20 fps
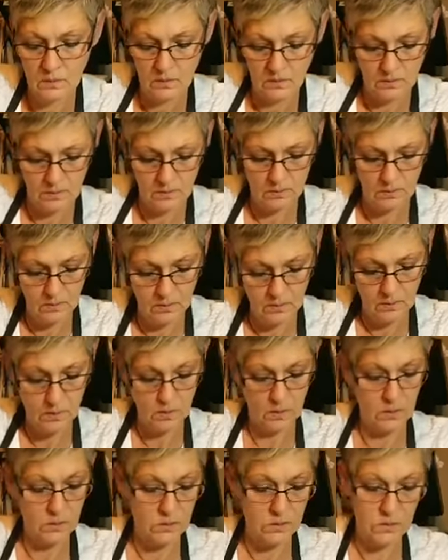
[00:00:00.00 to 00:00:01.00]
All
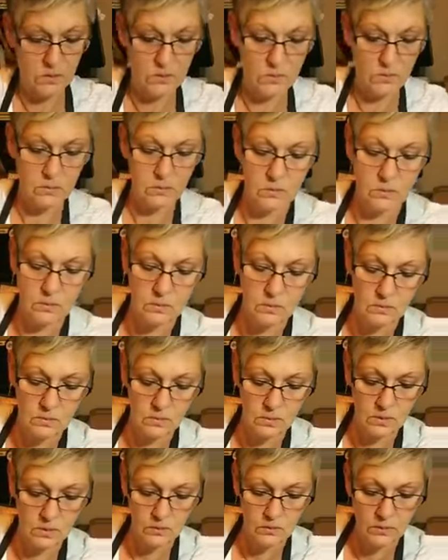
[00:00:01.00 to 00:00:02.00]
right.
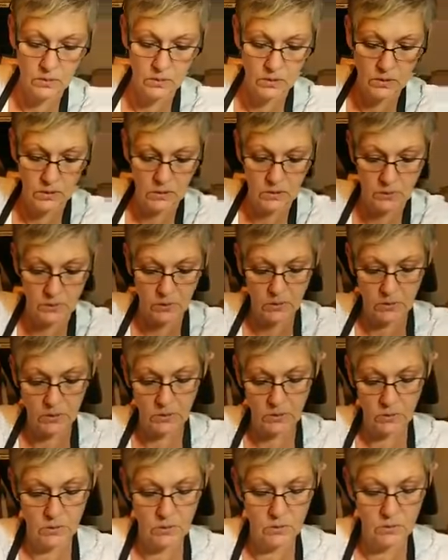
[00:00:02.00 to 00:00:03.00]
Give it a couple of
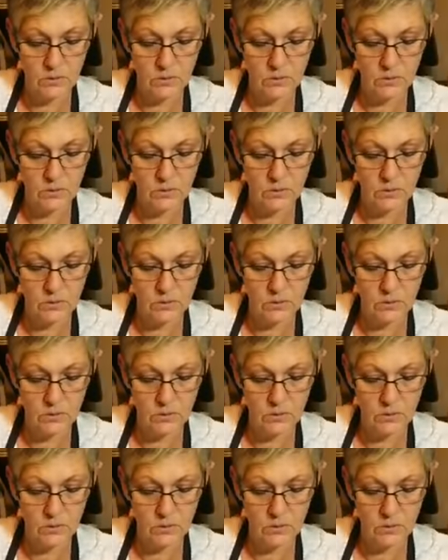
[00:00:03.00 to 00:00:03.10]
good